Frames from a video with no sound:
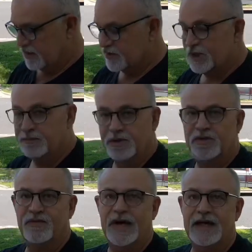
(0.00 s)
It's a simple
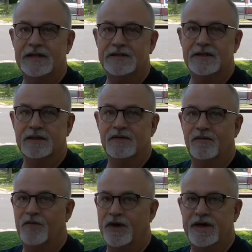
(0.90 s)
device,
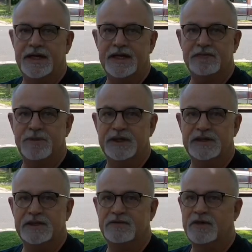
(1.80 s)
very
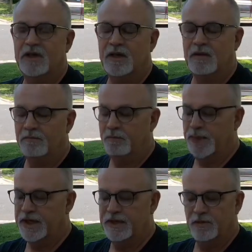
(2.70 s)
inexpensive,
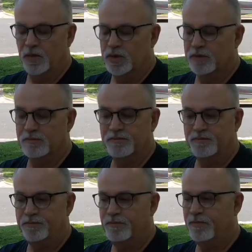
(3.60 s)
but it will
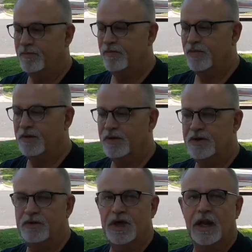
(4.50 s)

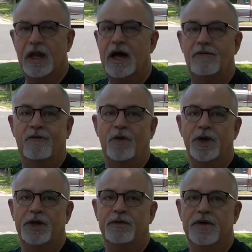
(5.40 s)
do a lot for
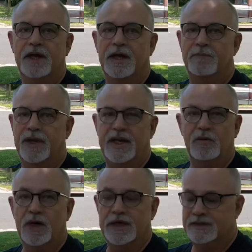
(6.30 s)
you in many
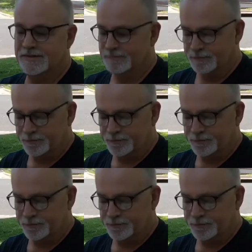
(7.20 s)
ways.